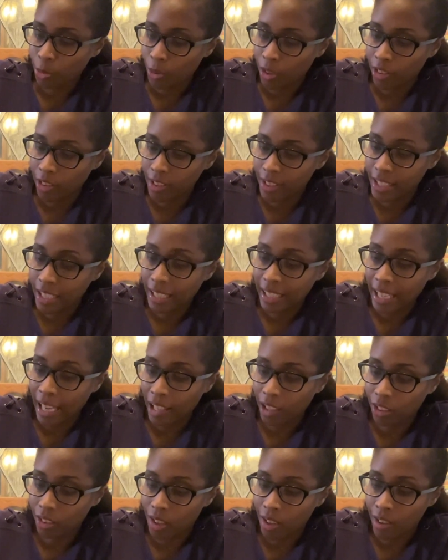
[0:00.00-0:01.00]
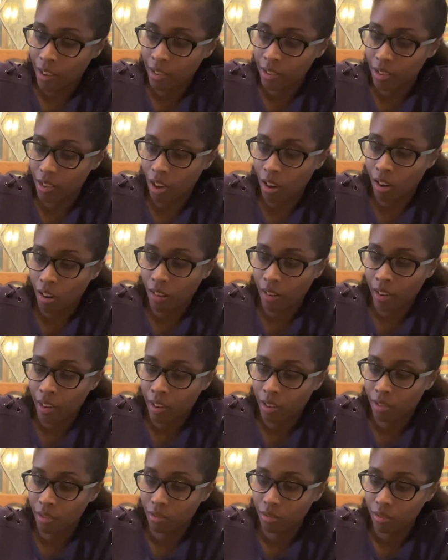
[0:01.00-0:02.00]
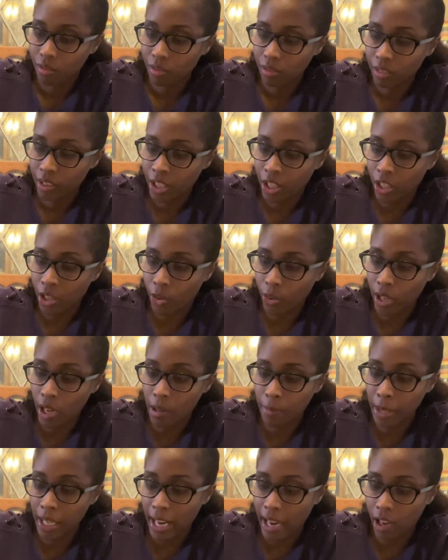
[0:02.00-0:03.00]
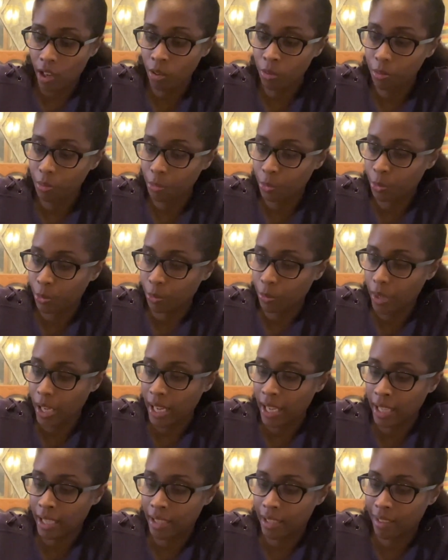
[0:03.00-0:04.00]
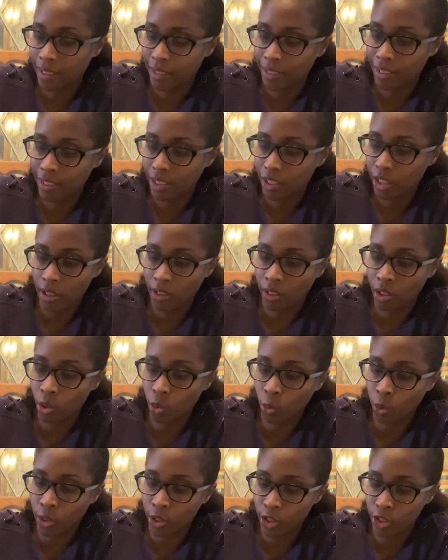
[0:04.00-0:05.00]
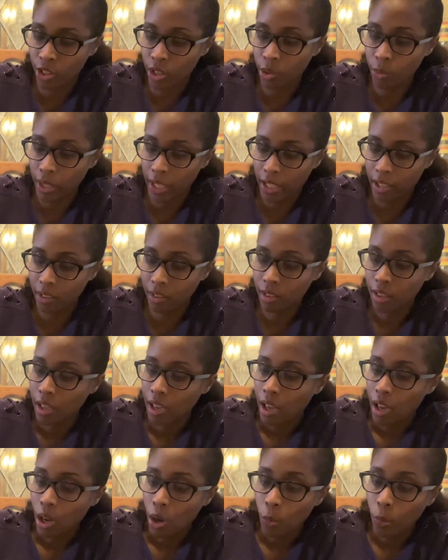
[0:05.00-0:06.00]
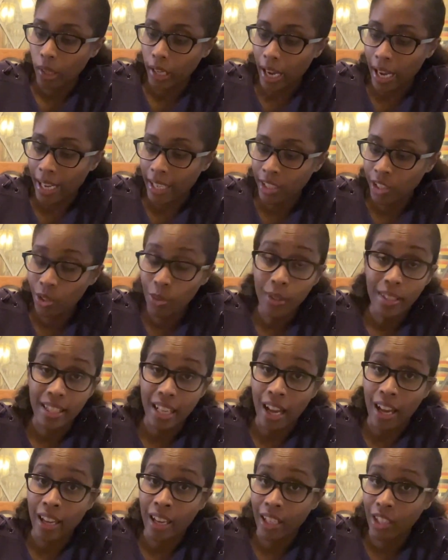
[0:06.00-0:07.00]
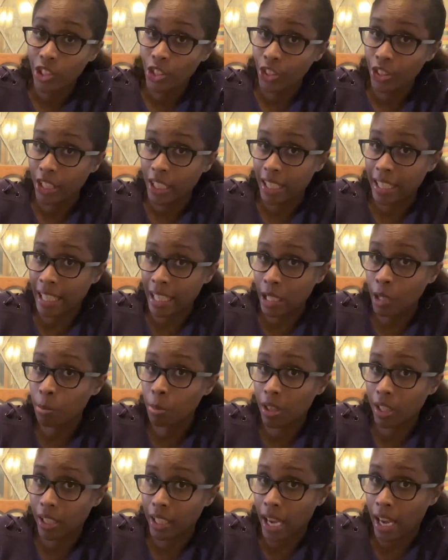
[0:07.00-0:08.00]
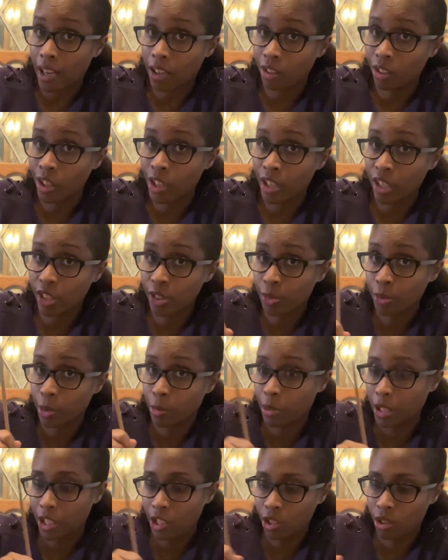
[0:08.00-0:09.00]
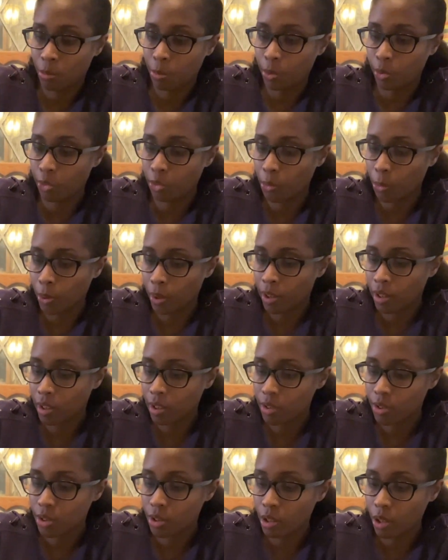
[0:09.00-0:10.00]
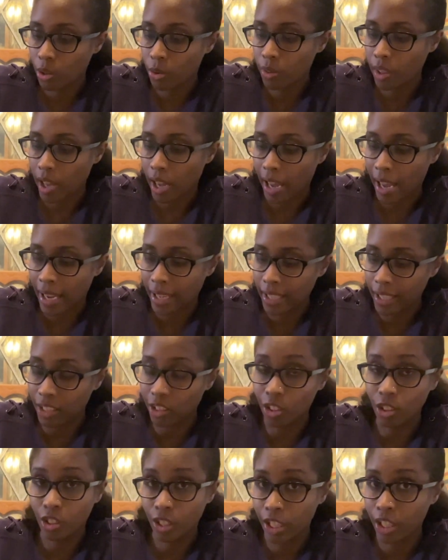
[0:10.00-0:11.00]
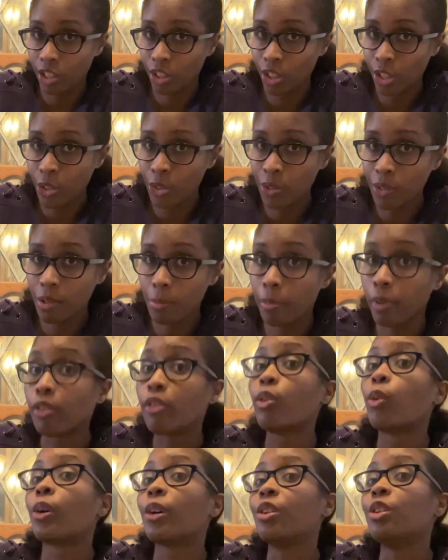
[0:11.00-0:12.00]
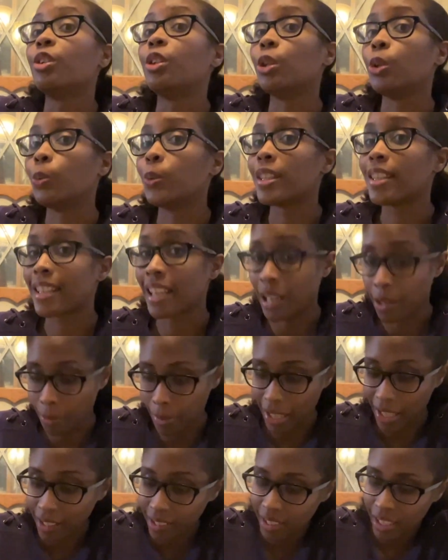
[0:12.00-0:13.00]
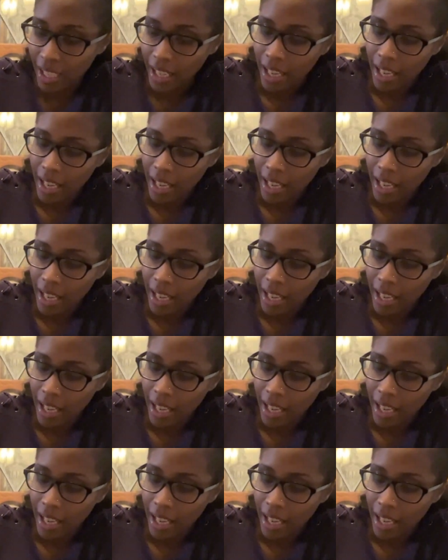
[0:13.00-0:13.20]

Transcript: when all the seed catalogs are, coming out and the orders go in. What I do is I actually keep the catalogs from the year before so that I can look at those before the new ones come in.